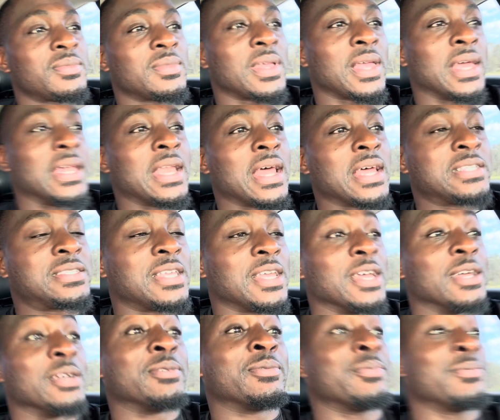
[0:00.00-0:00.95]
And I
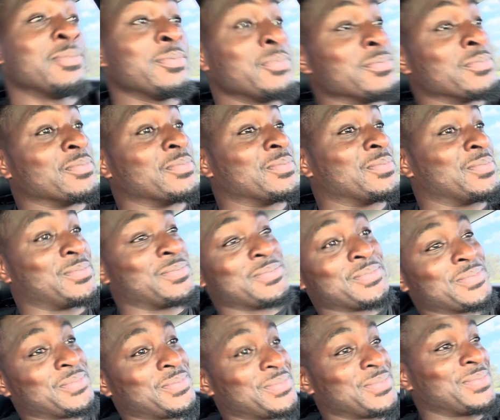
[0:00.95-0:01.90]
said, mm
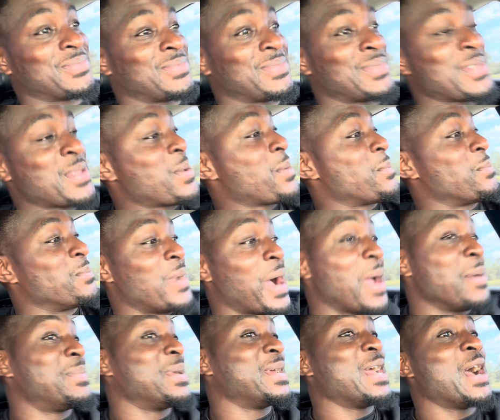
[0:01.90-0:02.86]

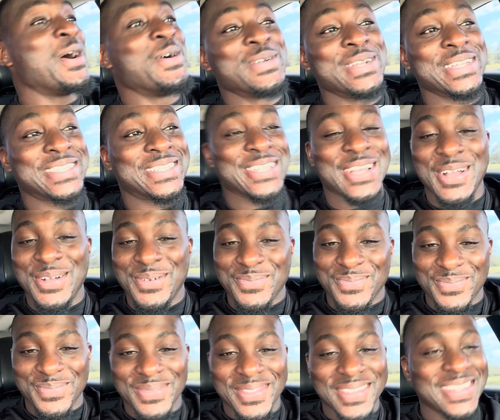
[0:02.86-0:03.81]
might be on to something.
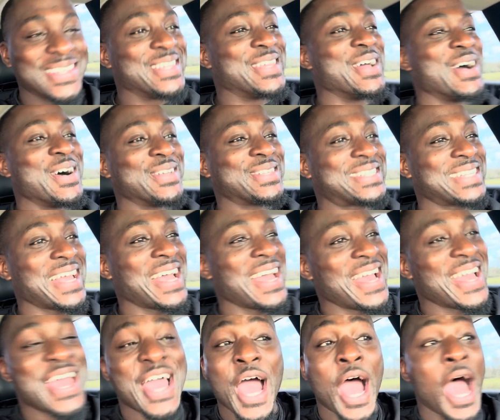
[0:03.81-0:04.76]
You know what I'm
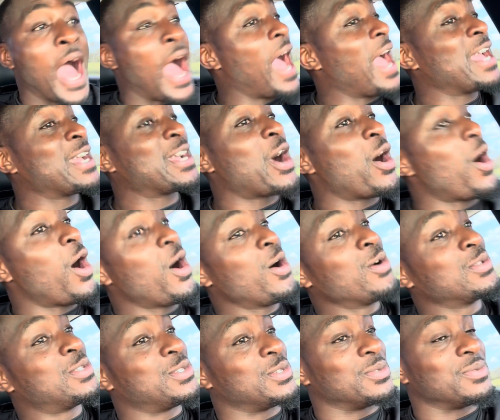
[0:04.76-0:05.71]
saying? I ain't gonna
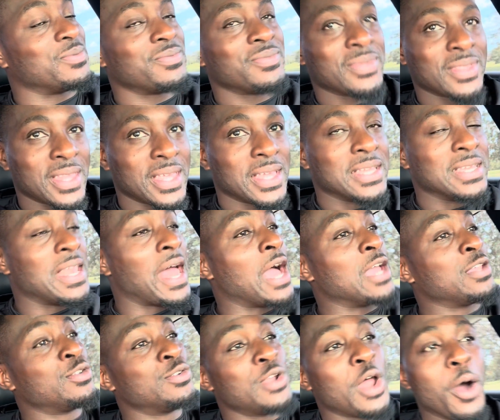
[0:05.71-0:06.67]
hold you. Now
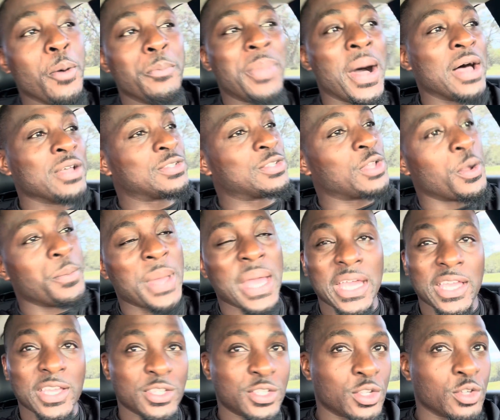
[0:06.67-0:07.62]
you know boss don't
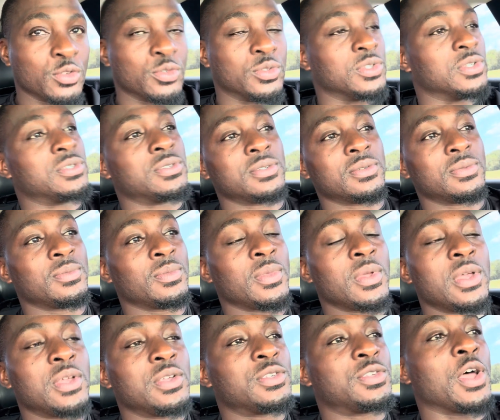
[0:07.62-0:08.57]
make excuses.
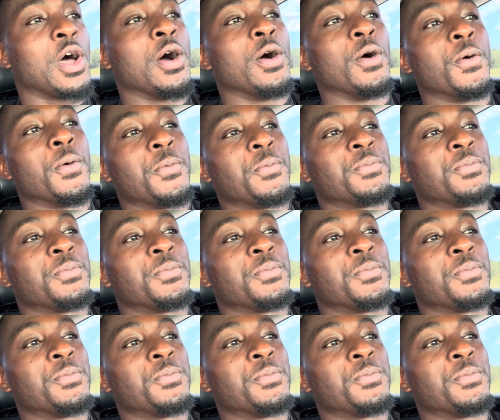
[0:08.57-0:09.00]
So